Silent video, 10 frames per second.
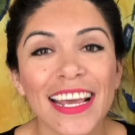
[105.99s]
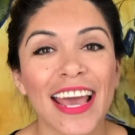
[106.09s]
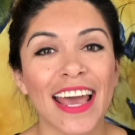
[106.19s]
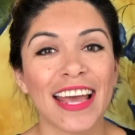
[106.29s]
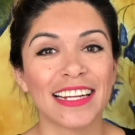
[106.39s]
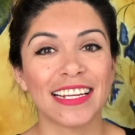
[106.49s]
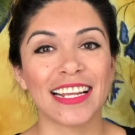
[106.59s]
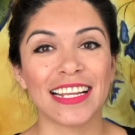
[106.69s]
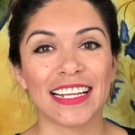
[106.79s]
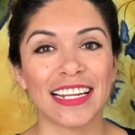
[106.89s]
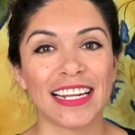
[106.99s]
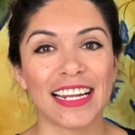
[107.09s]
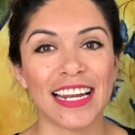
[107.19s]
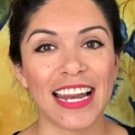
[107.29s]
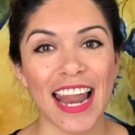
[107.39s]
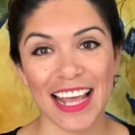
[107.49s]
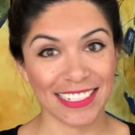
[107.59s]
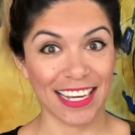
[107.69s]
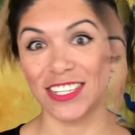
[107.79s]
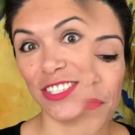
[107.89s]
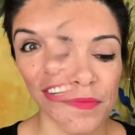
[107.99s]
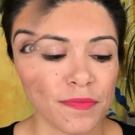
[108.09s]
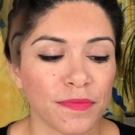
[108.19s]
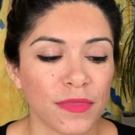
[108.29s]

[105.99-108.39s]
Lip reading: and let's get started.